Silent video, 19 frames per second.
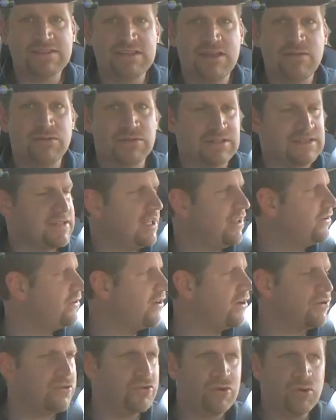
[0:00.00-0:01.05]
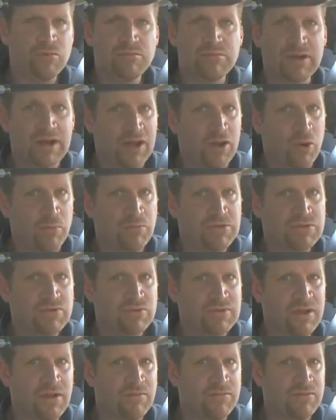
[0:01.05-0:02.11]
Vitsky with the Taylor Auto Group, and I hope this
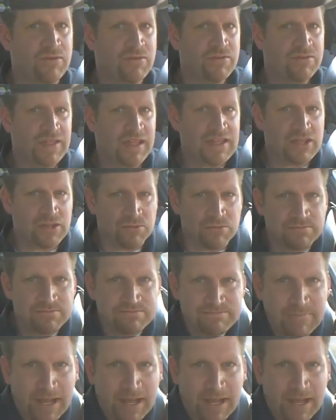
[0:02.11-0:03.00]
was helpful. Thank you.